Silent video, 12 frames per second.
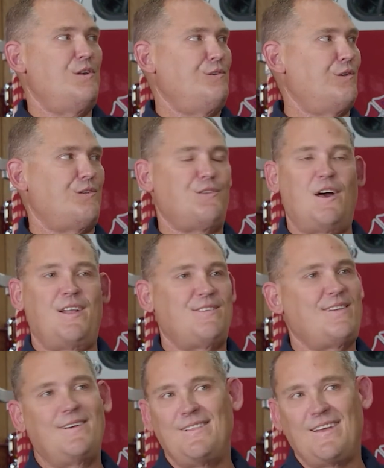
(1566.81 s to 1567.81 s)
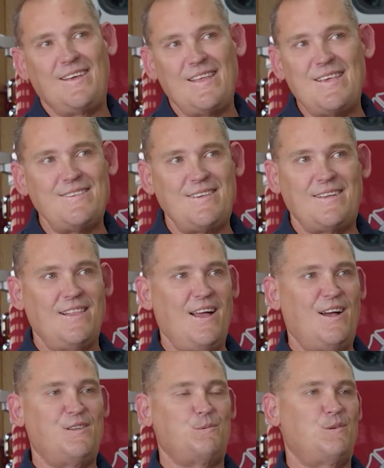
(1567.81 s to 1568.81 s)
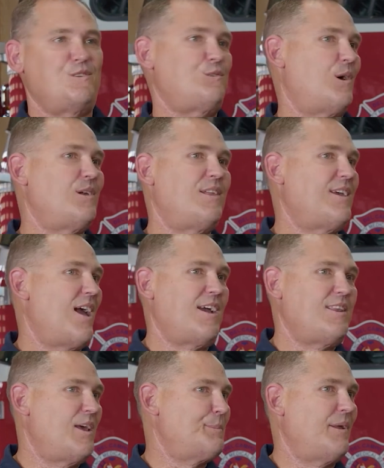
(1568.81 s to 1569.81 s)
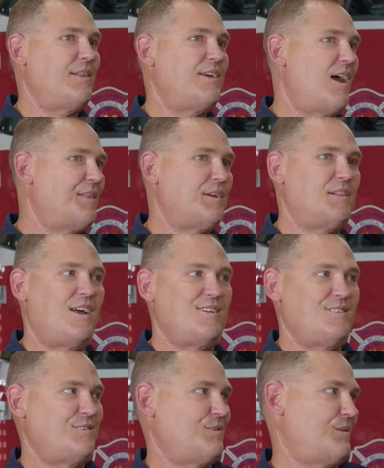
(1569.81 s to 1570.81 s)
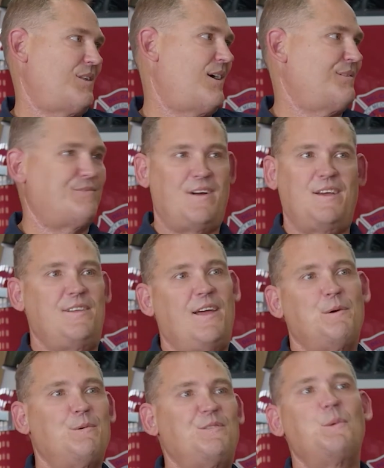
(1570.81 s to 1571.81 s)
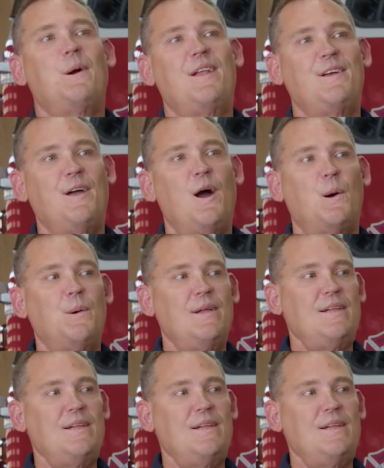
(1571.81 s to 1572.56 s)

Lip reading: just thought it sounded like an easy class. Were struggling academically in other classes, so thought fire tech was the way to go.